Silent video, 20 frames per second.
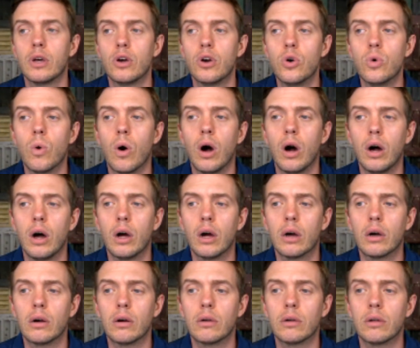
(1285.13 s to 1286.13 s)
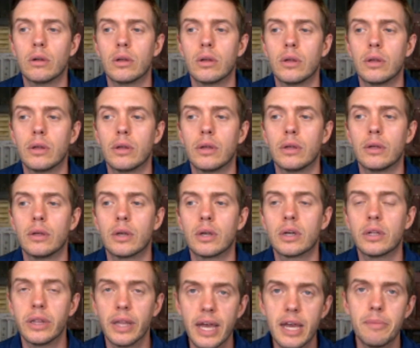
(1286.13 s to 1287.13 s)
who are
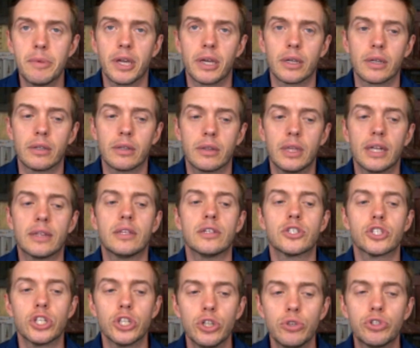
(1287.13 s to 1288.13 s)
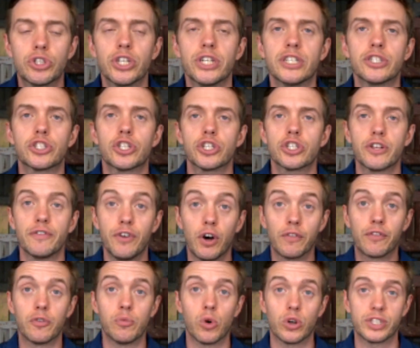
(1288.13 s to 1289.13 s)
claiming that the solution is just to
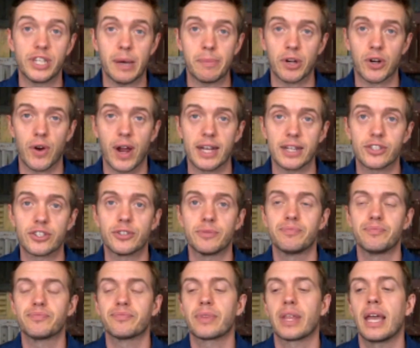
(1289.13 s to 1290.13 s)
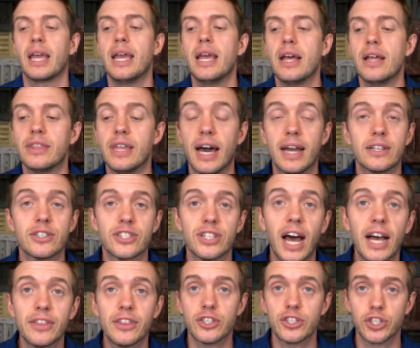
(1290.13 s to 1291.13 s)
vote for more Democrats. That is
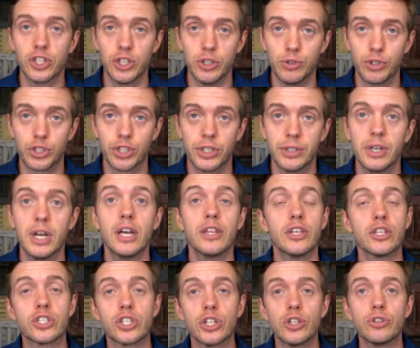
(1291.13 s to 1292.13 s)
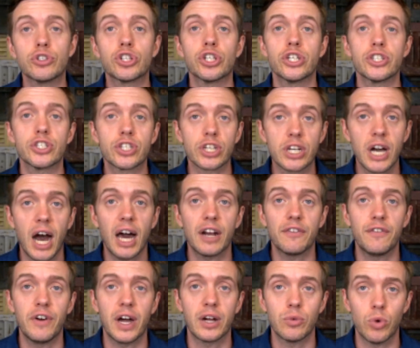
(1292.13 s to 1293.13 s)
not the solution. The solution is to
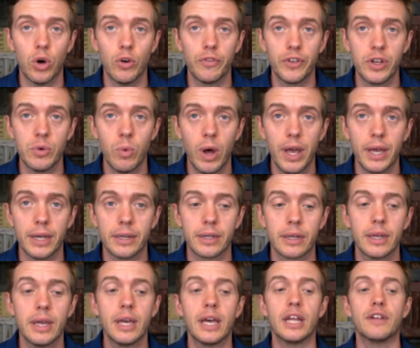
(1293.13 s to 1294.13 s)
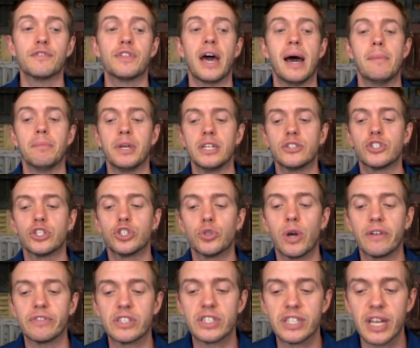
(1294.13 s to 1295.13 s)
codify Roe v. Wade. And if that means that
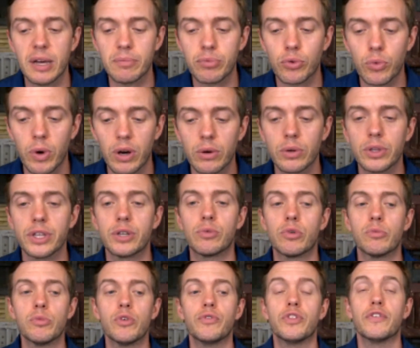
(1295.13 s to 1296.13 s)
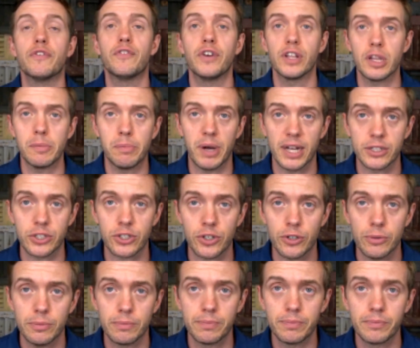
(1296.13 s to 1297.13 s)
you have to temporarily remove the
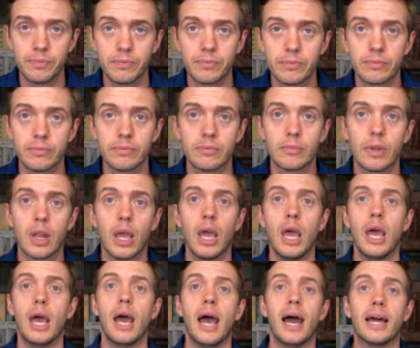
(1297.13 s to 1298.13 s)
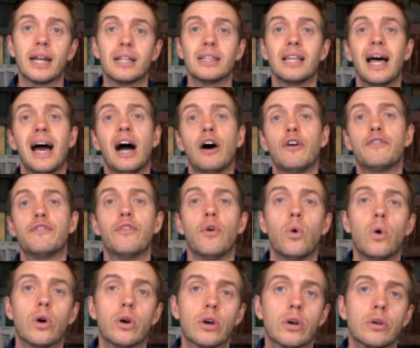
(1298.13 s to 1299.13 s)
filibuster and allow
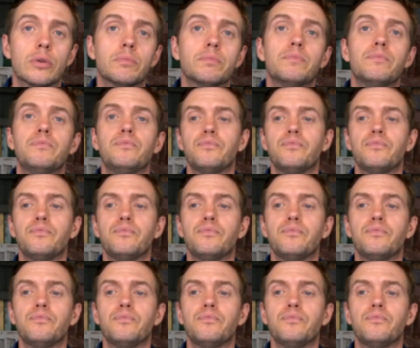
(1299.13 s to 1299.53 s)
for